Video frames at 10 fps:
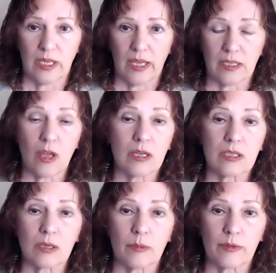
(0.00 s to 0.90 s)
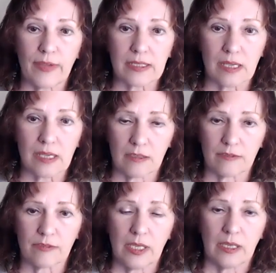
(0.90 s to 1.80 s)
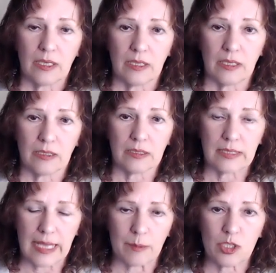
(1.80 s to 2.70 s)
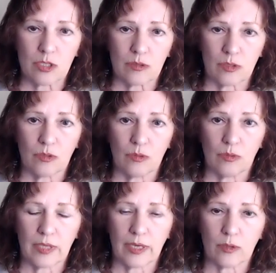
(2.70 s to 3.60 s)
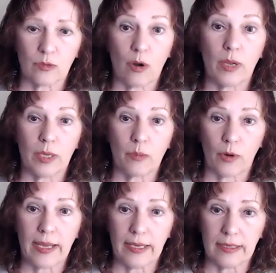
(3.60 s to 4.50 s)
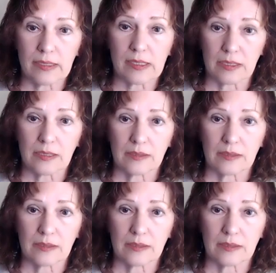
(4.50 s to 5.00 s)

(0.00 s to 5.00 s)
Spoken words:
and the long-term effects of damage to their growing brains.